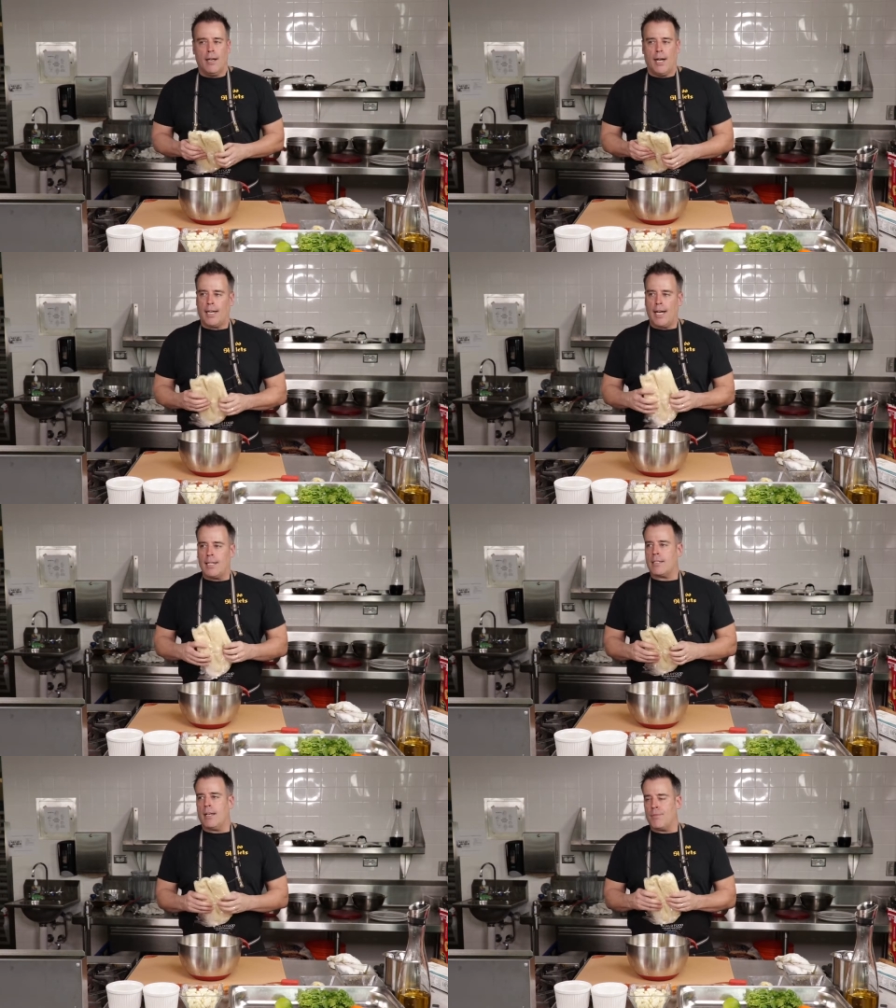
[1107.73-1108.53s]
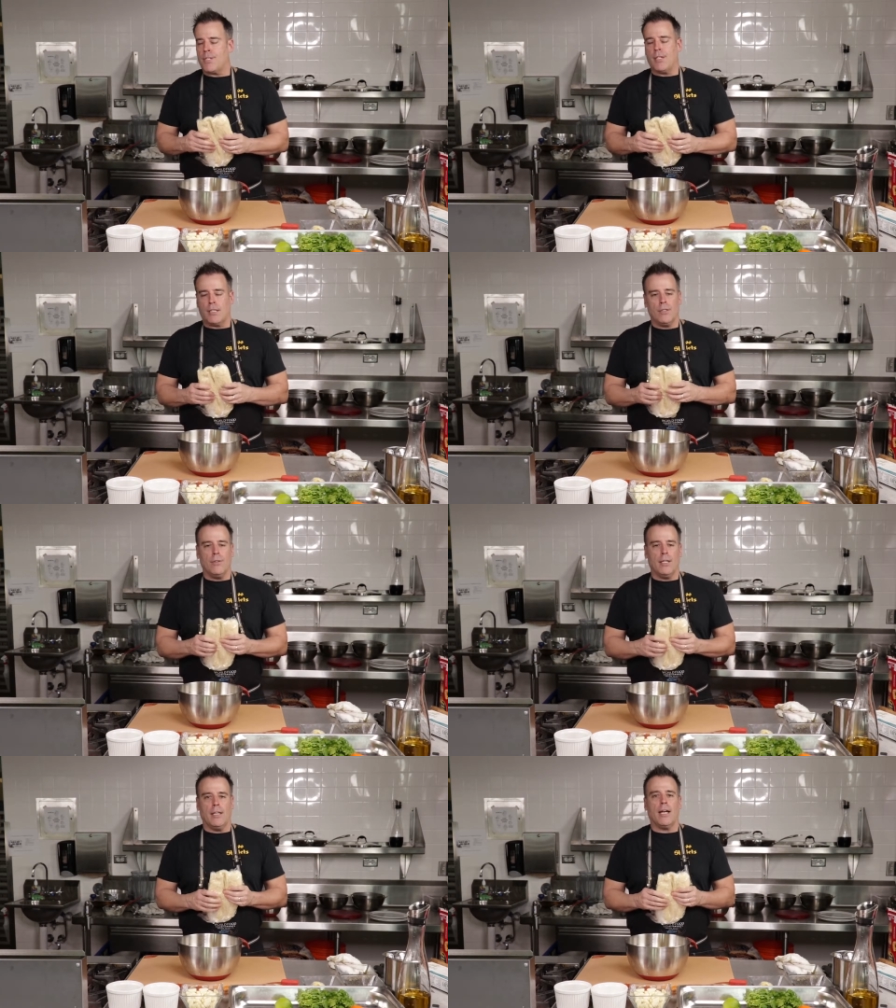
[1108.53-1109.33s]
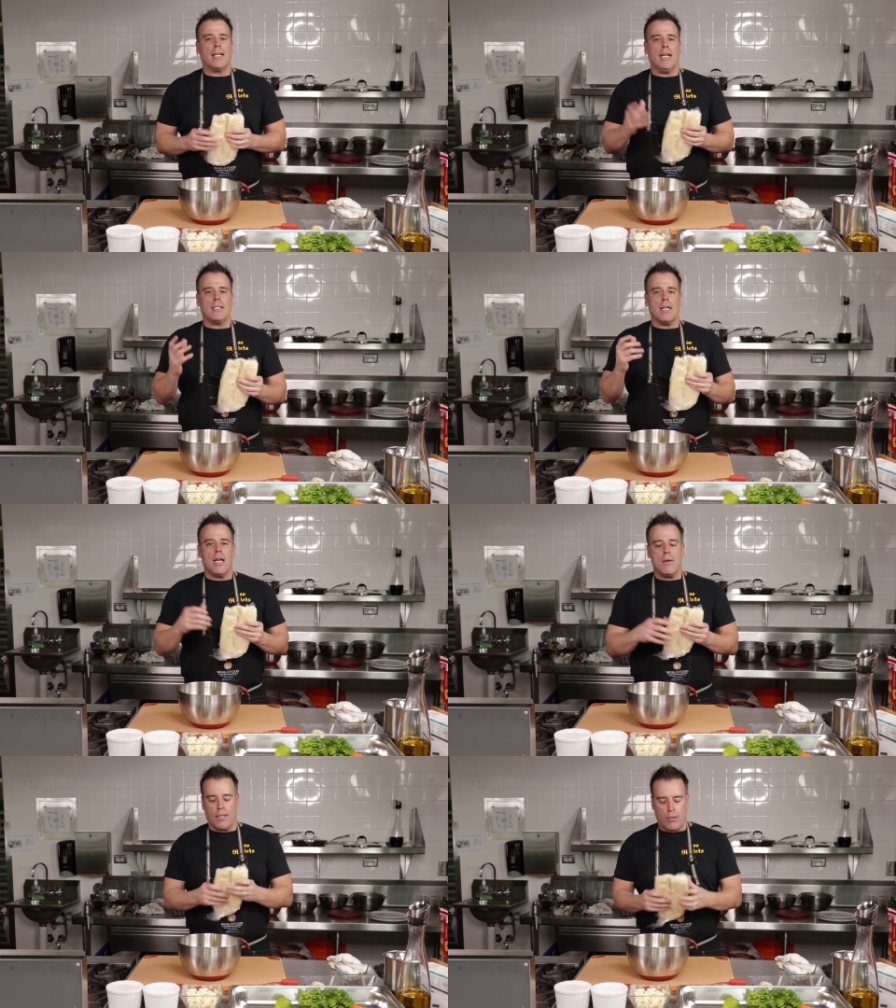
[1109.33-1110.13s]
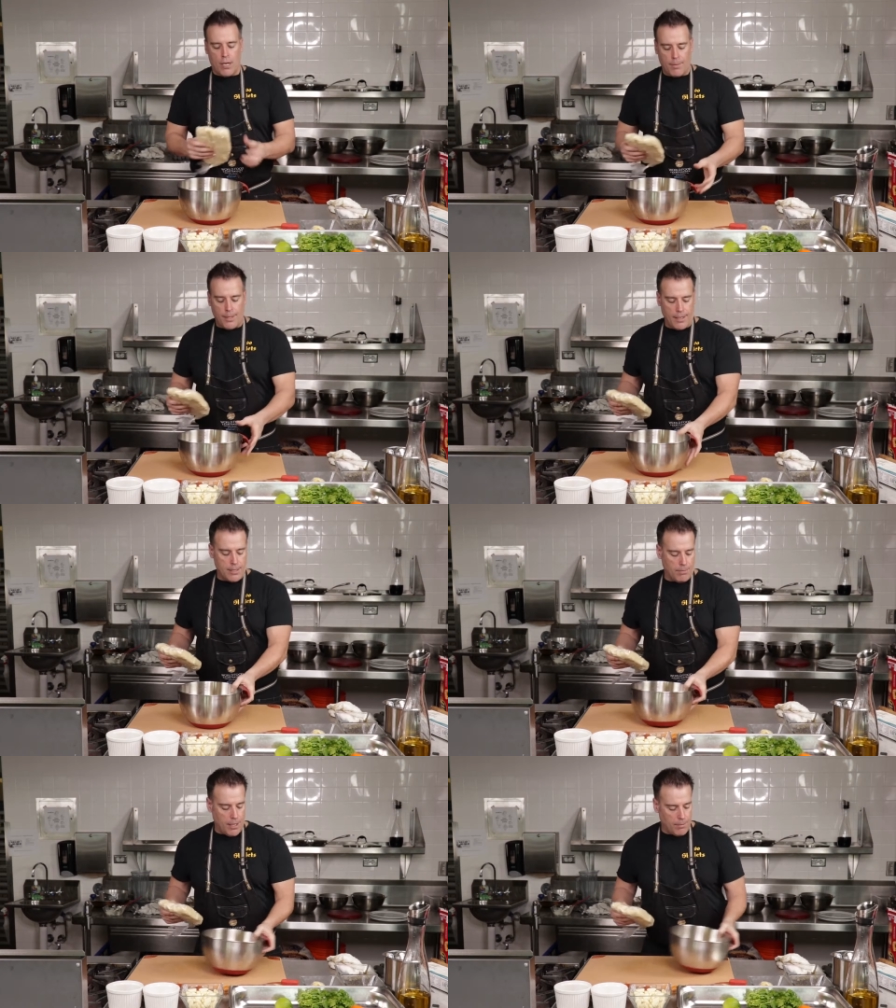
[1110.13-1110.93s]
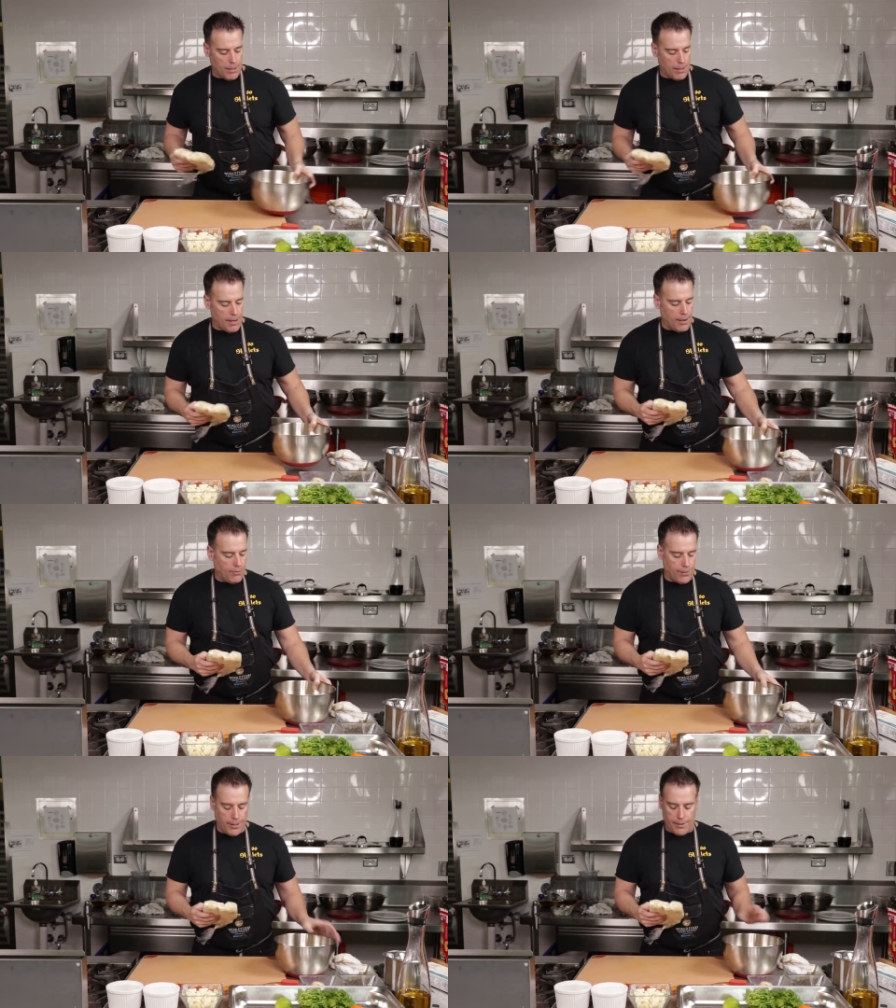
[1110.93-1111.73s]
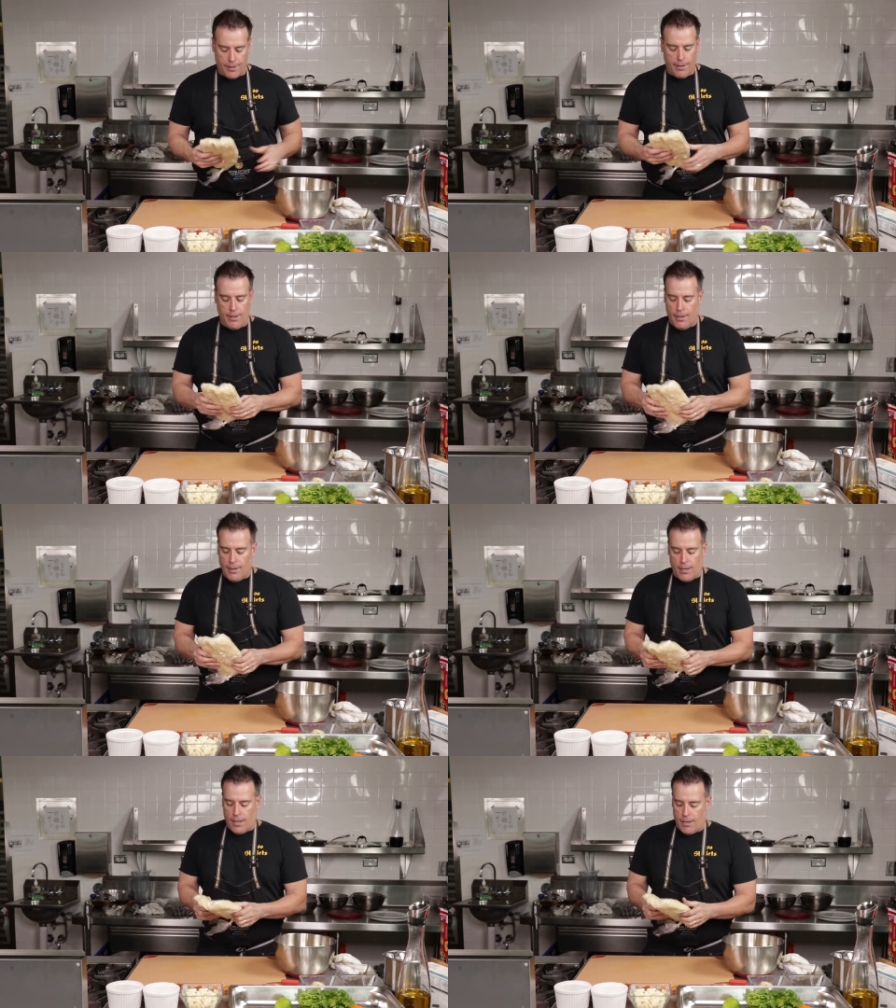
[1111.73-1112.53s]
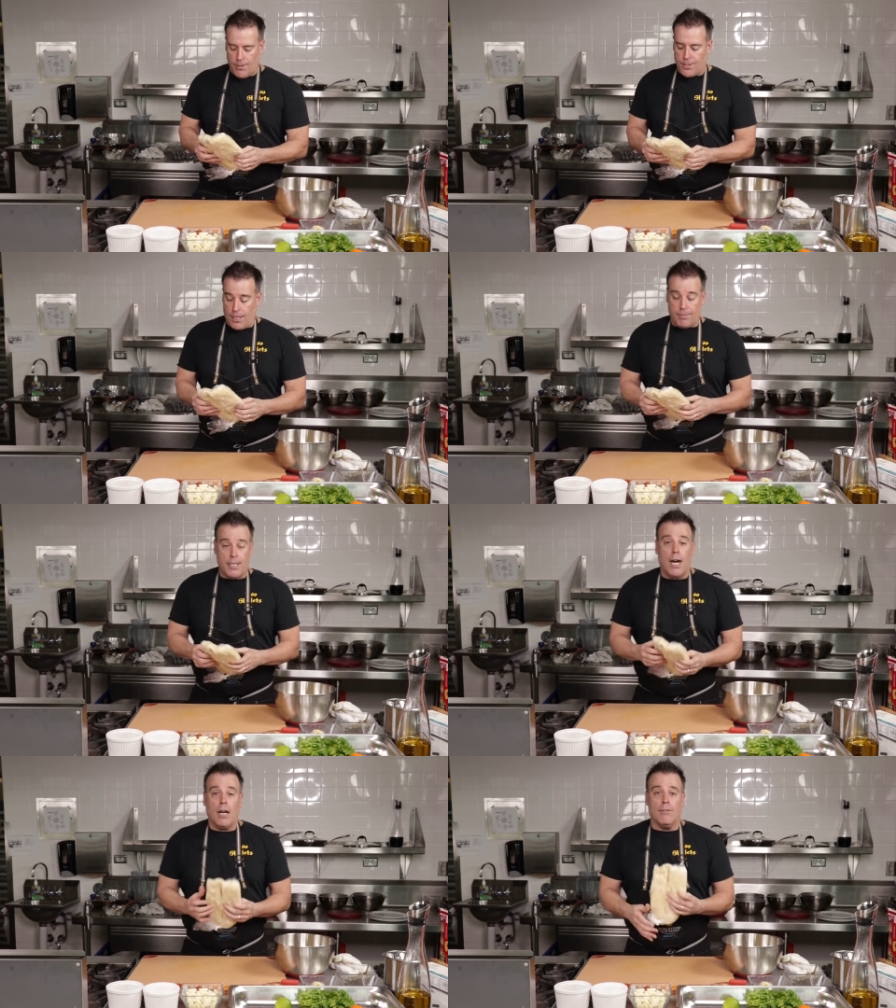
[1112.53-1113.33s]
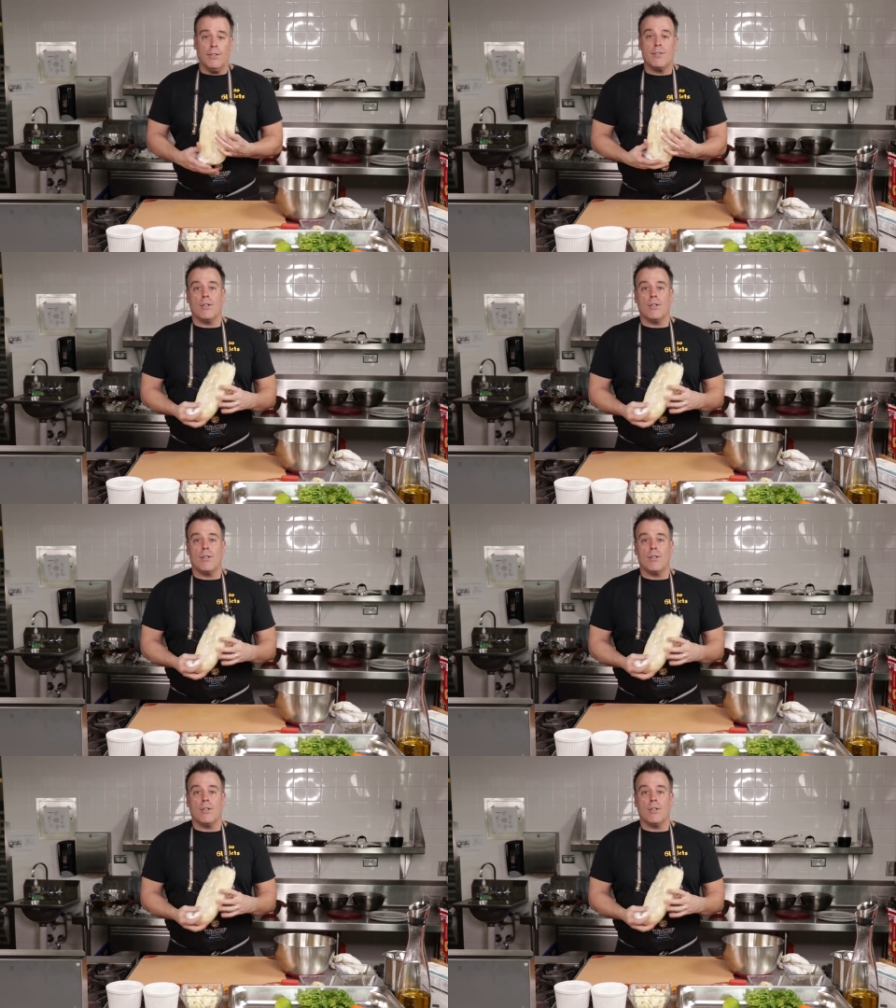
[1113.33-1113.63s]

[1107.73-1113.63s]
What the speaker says: I'm sick of doing it. I can't tell you how many crab cakes I've made in my life that I'm tired of it.